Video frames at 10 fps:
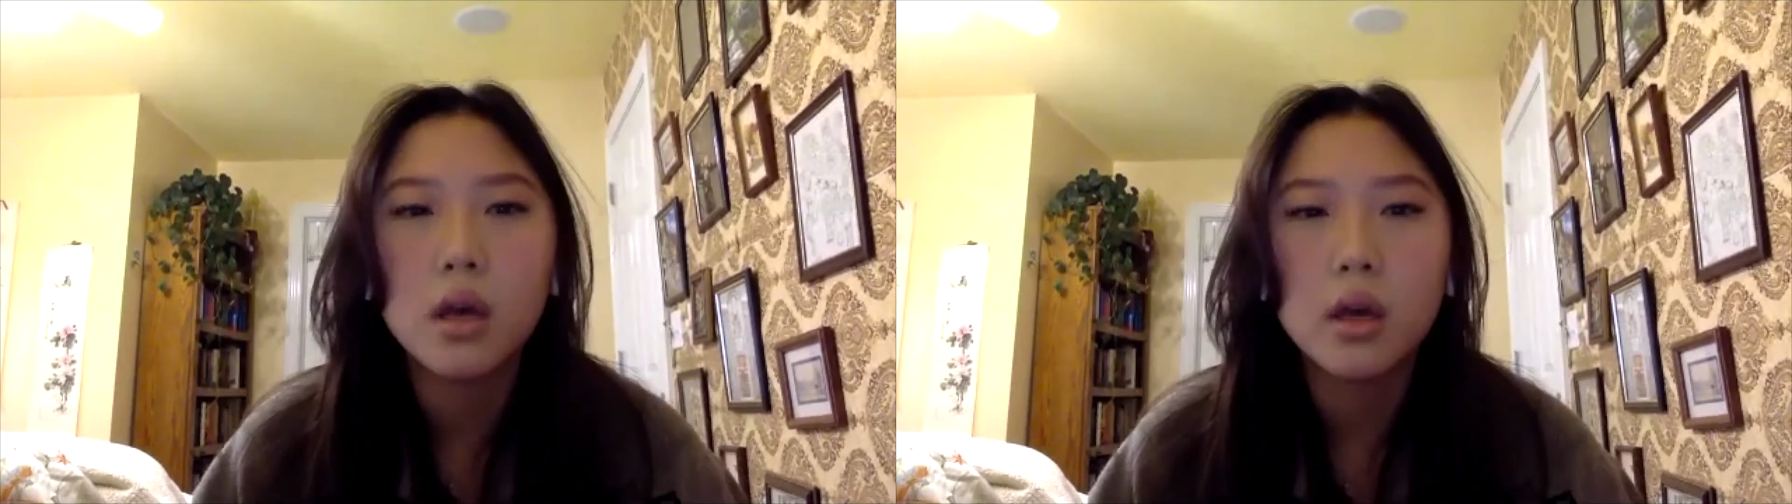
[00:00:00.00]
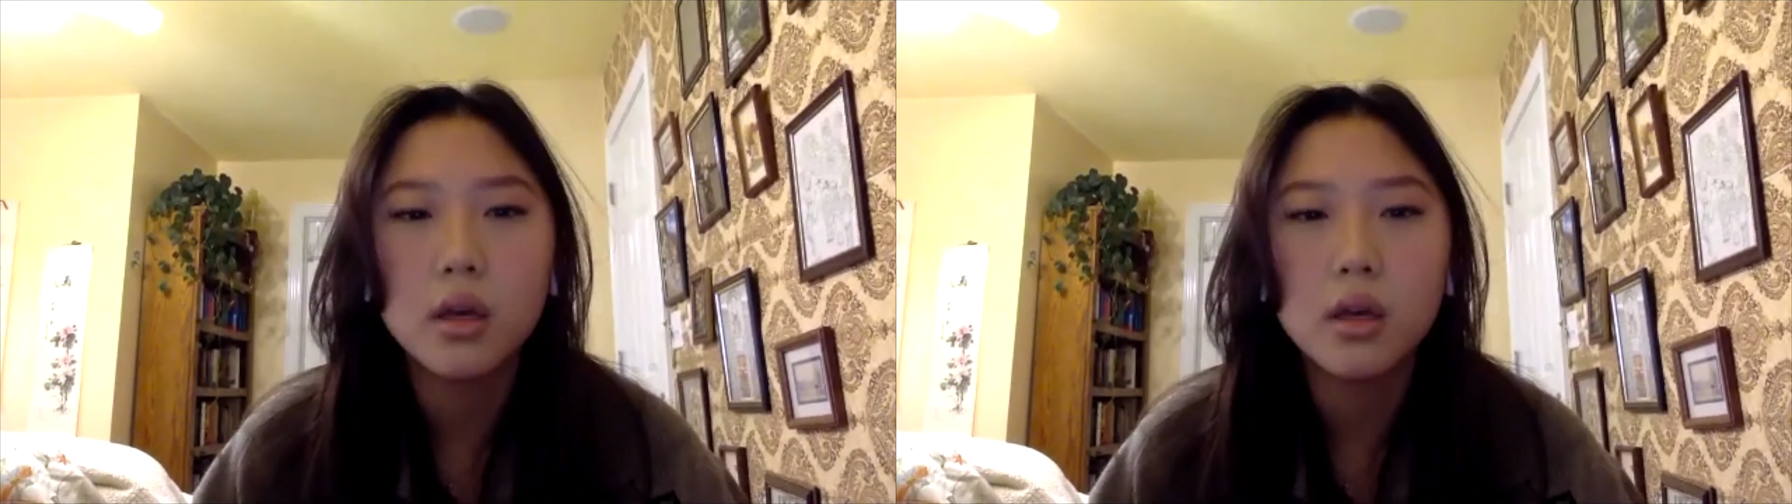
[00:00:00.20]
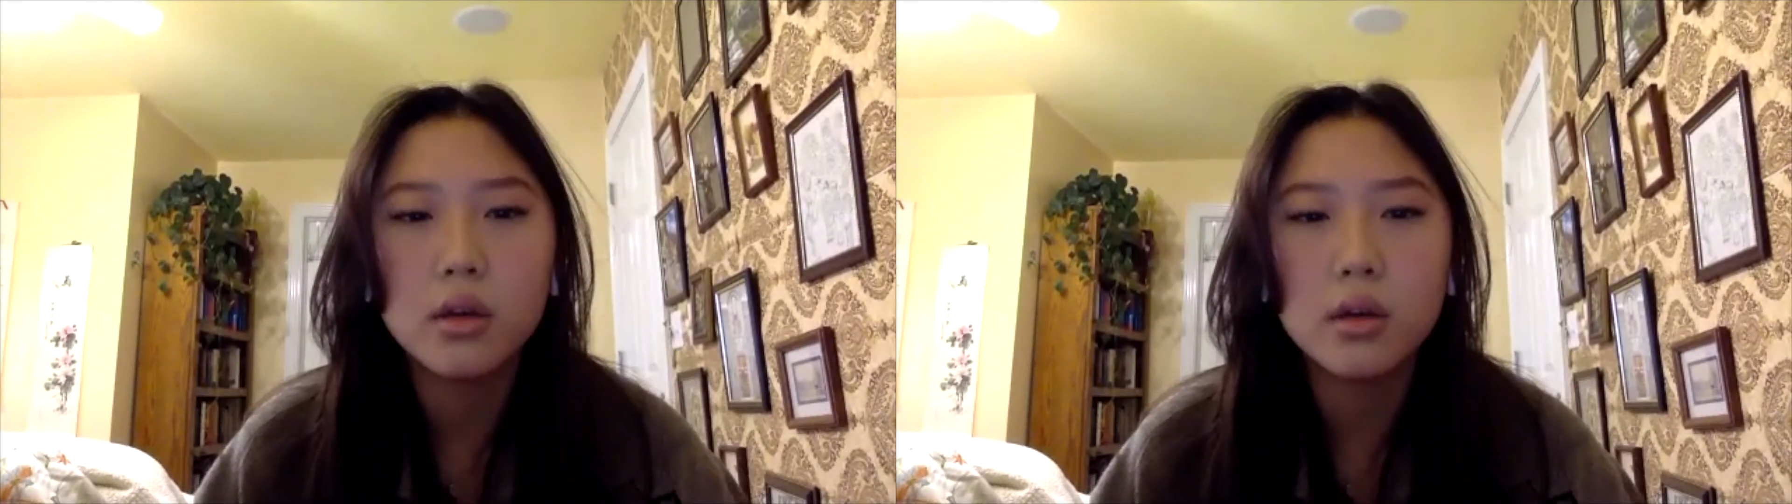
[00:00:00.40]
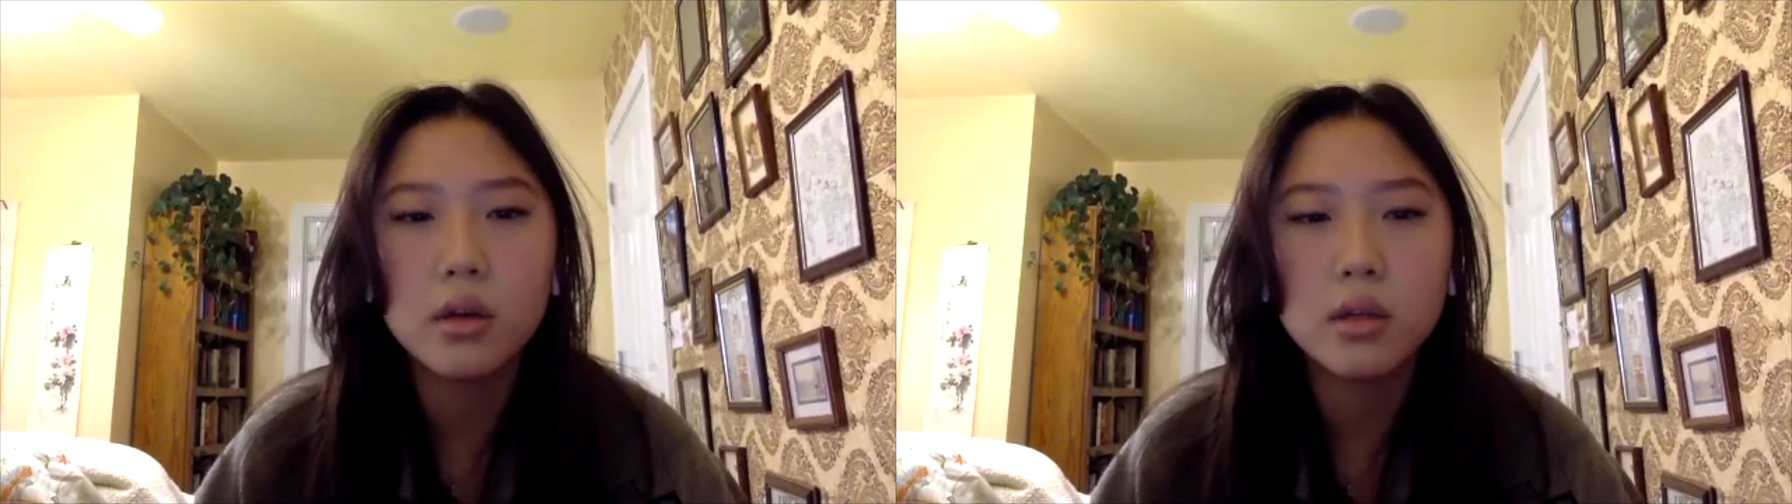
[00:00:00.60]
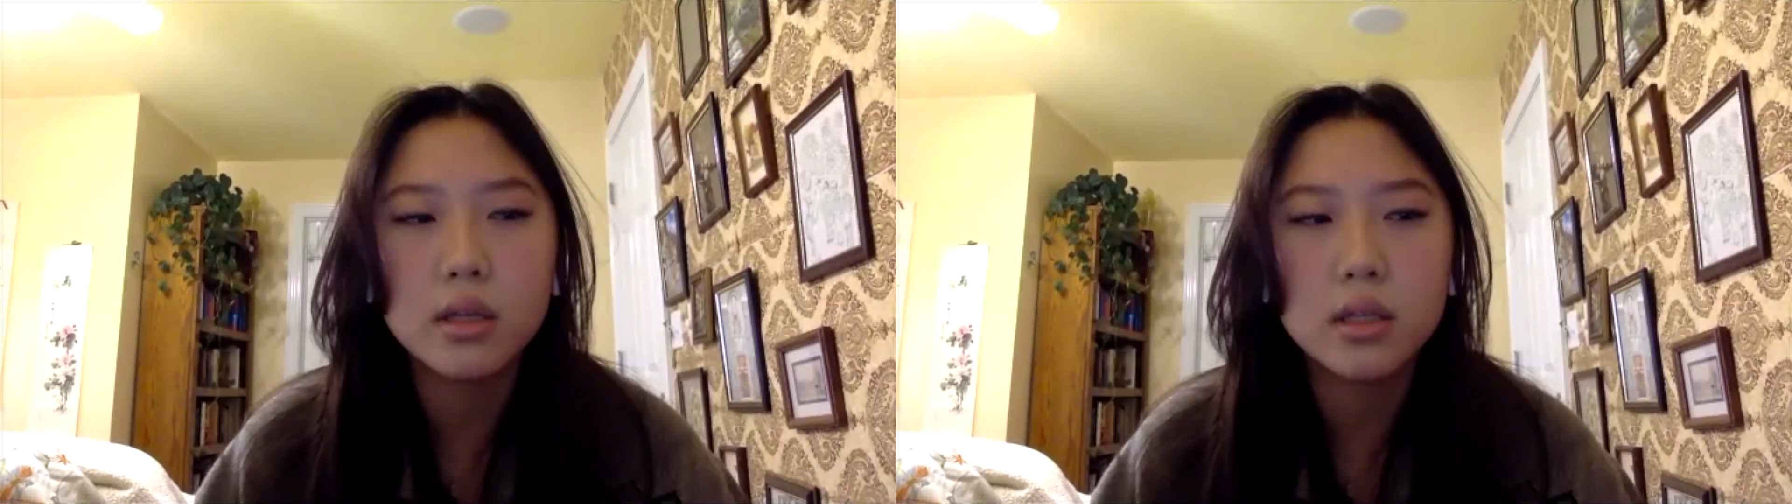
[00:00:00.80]
you're
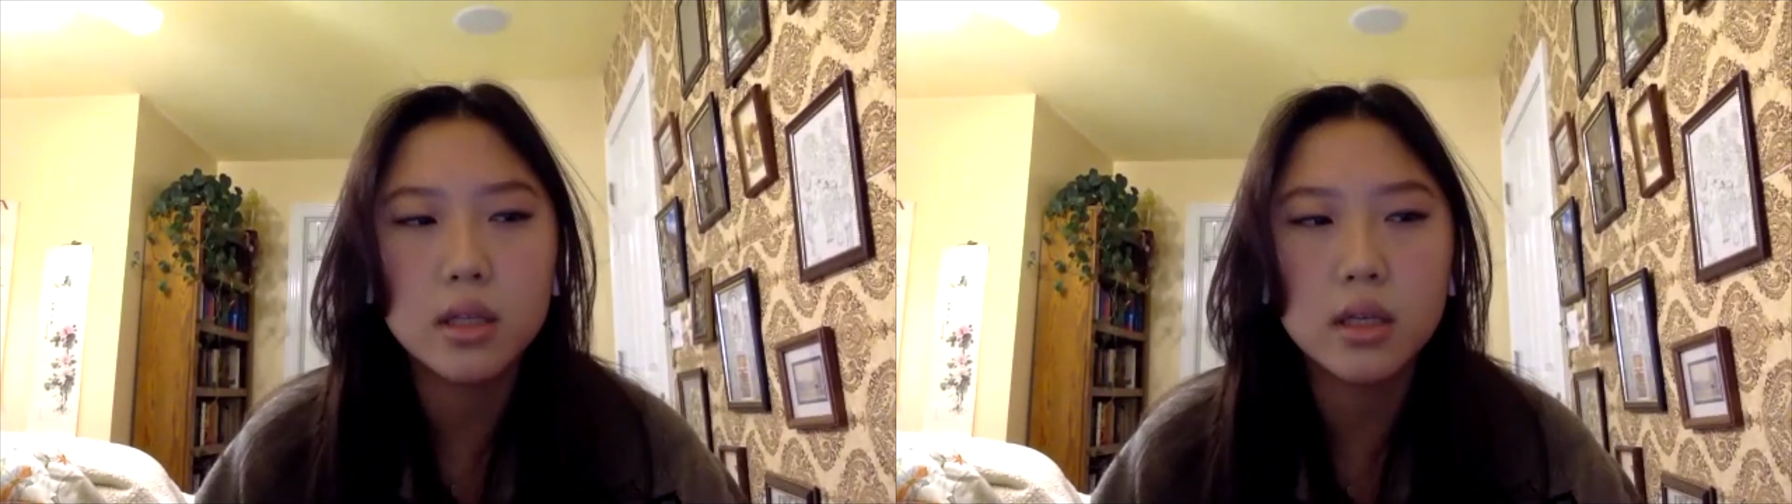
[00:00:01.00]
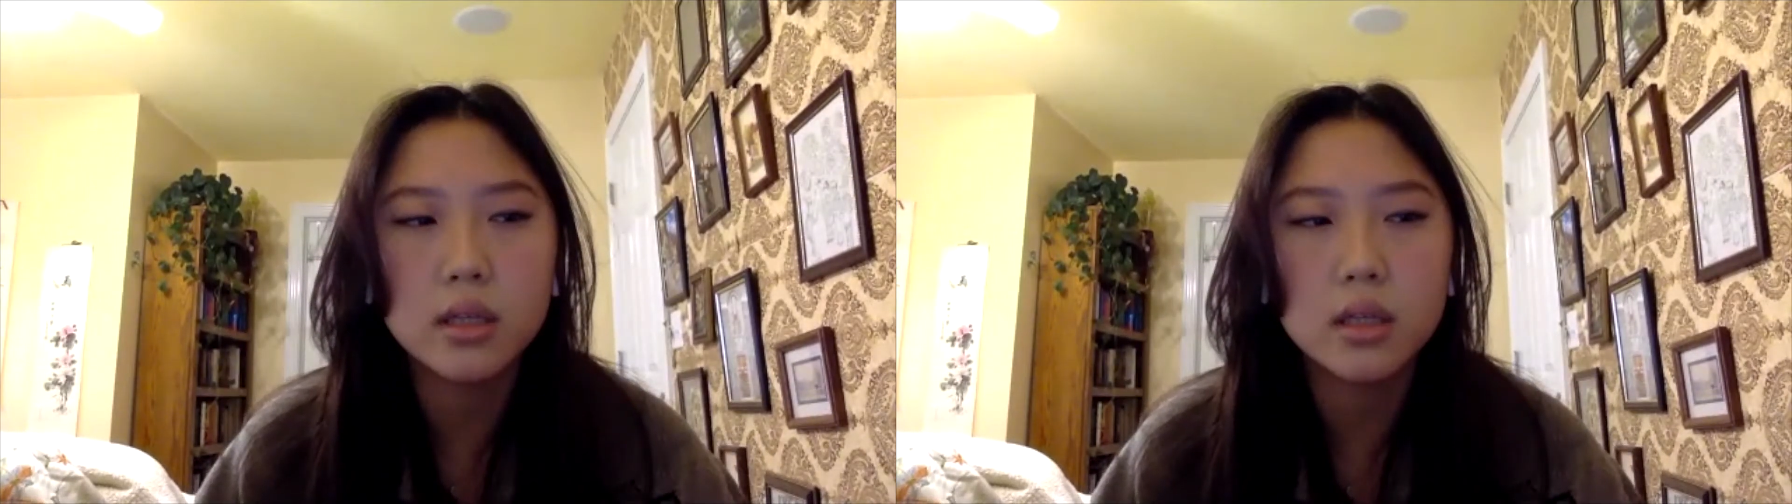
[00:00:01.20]
listing